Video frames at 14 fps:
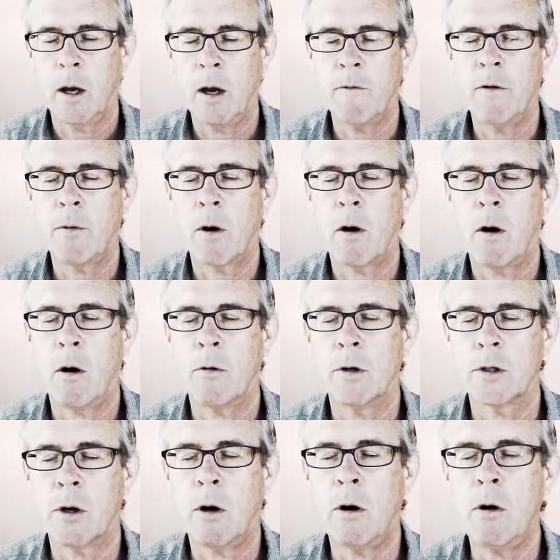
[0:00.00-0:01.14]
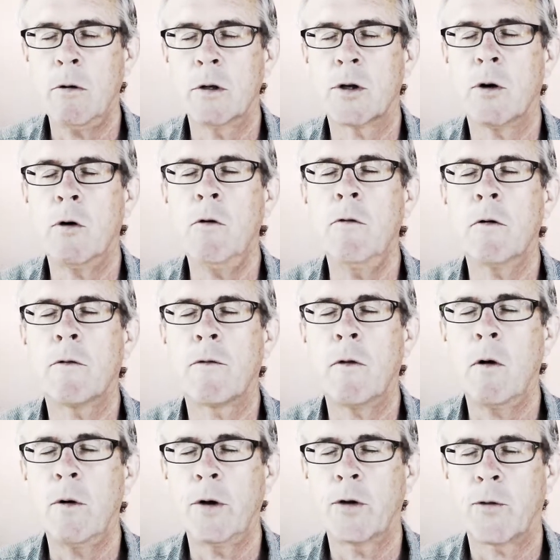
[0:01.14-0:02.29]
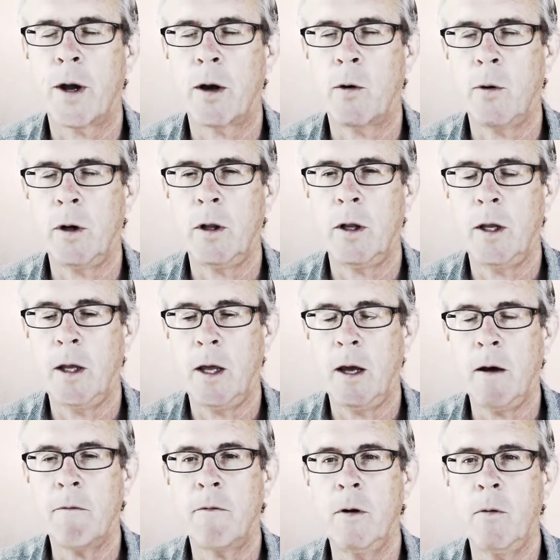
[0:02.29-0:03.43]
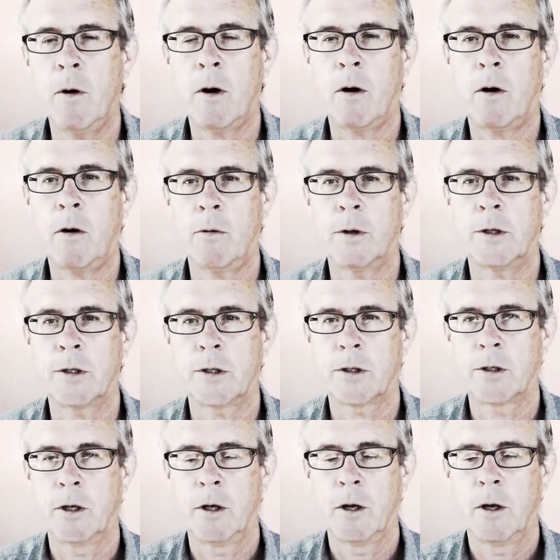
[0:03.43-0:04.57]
everywhere, always. All is overflowing tranquility everywhere, always.